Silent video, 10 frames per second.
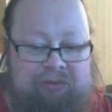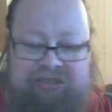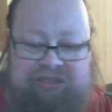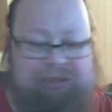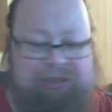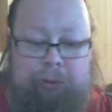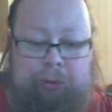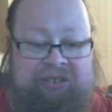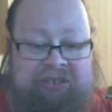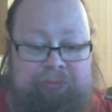There's nothing
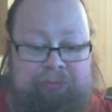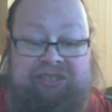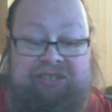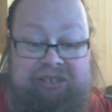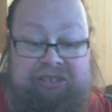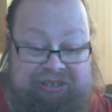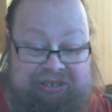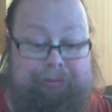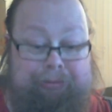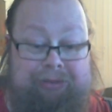more
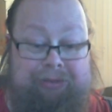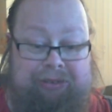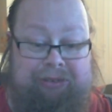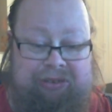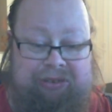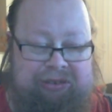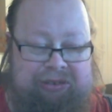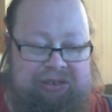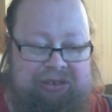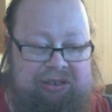mysterious about that.
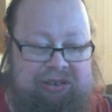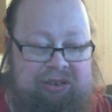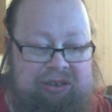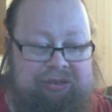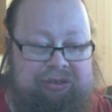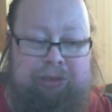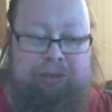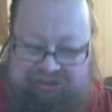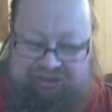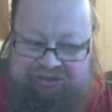So
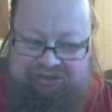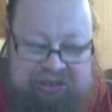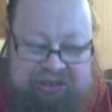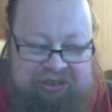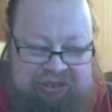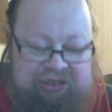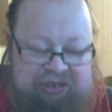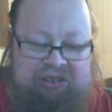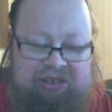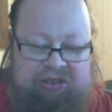please,
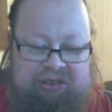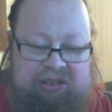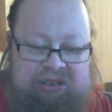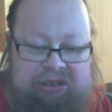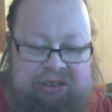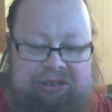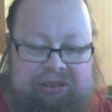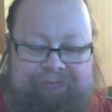uh,